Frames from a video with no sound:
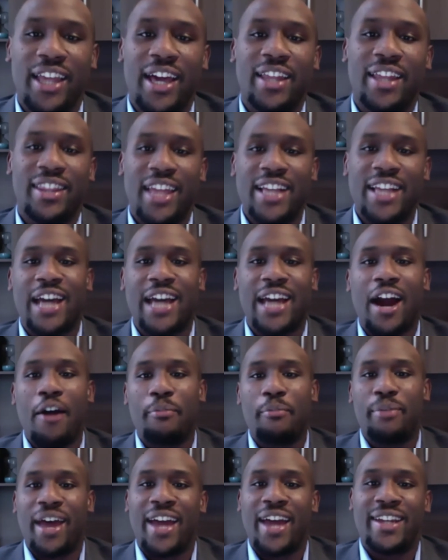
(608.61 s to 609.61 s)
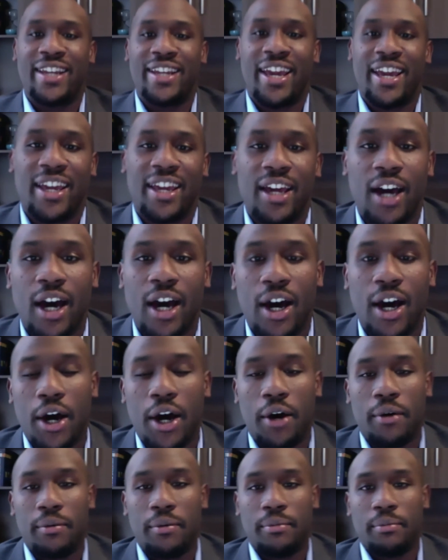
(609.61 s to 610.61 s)
that's our bad day.
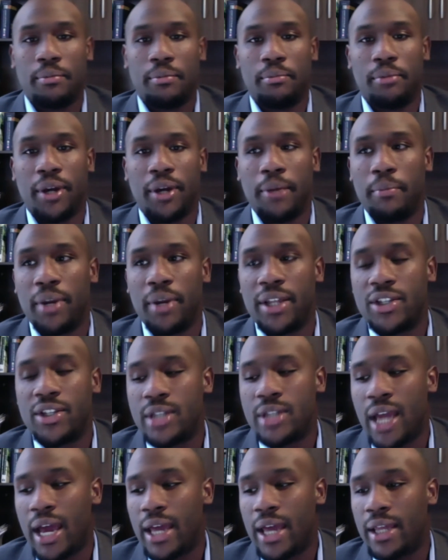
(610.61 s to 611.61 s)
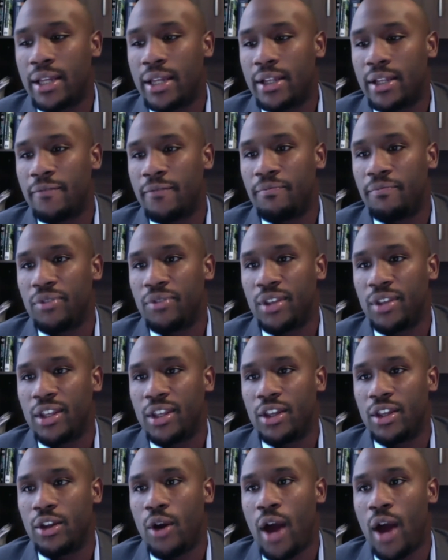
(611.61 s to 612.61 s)
But it's not.
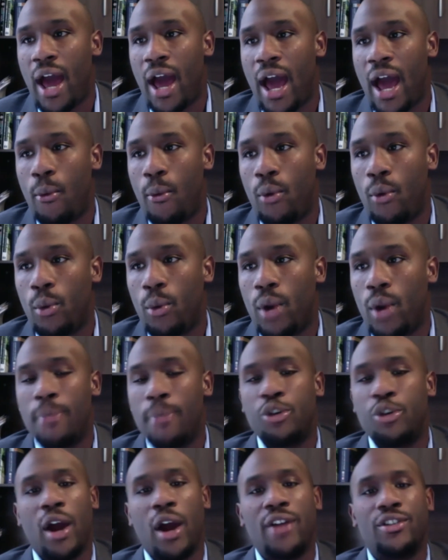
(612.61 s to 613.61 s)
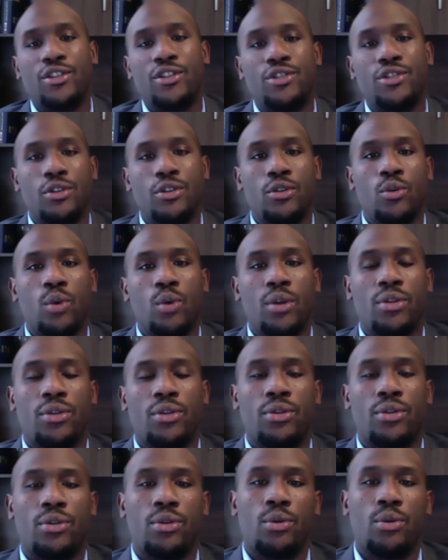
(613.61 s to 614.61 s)
You know, what I'm trying to do
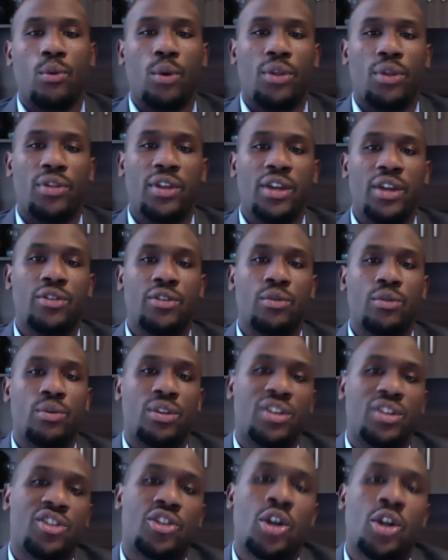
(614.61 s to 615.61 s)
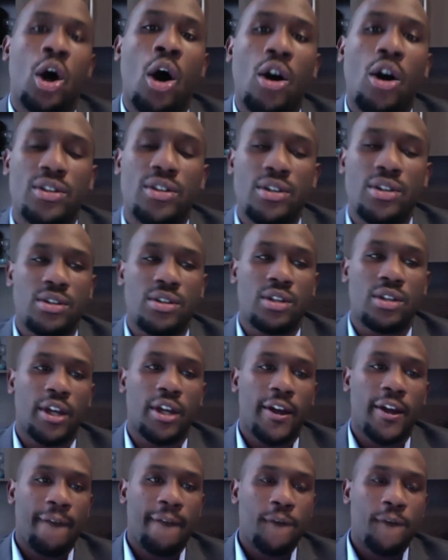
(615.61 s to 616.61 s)
with these talks is,
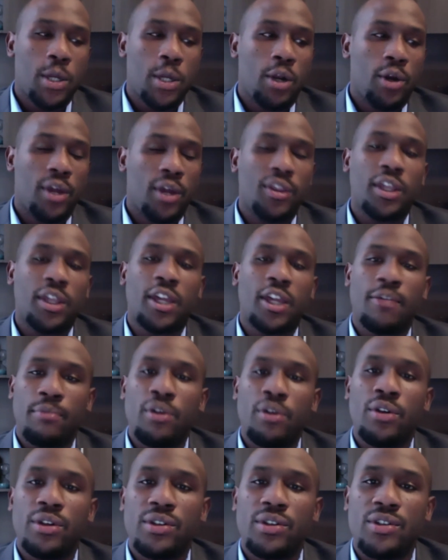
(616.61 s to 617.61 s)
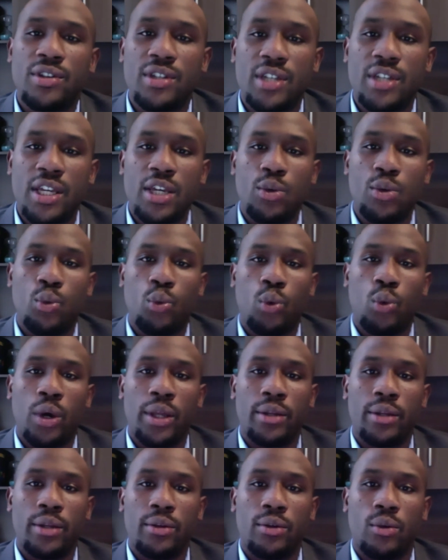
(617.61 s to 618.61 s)
you know, get the community to see what
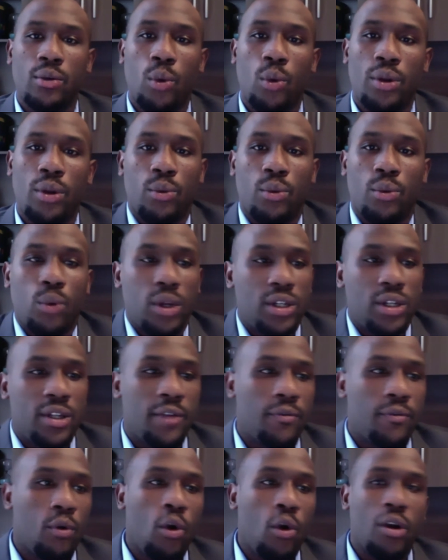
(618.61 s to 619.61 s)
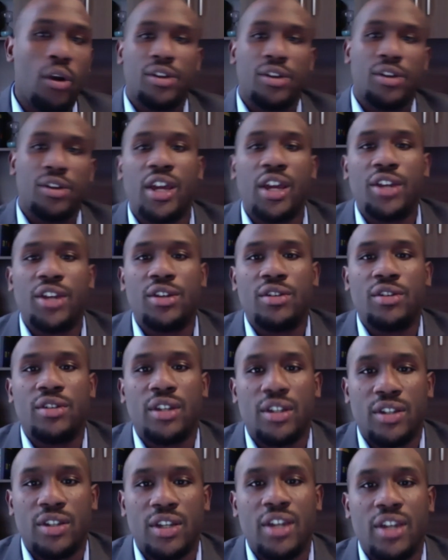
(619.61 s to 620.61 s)
different organizations
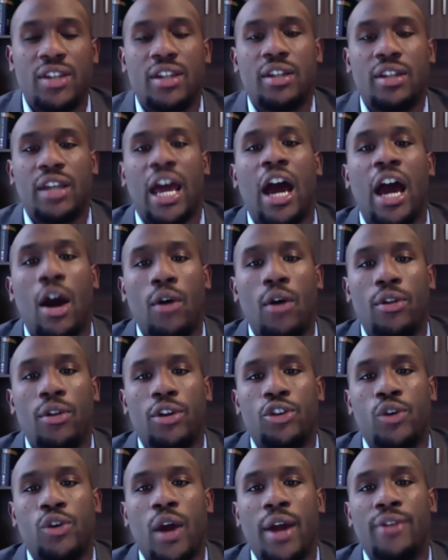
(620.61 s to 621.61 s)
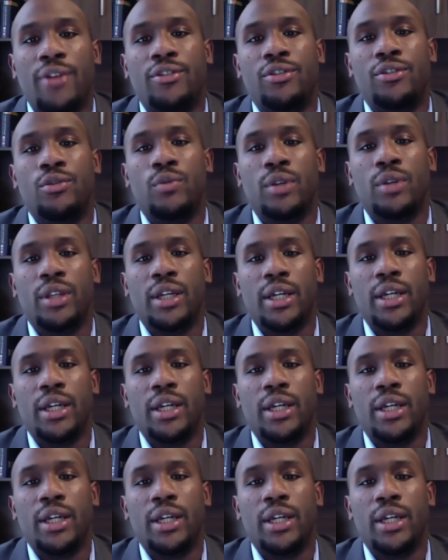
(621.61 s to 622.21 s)
exist and how they're trying to really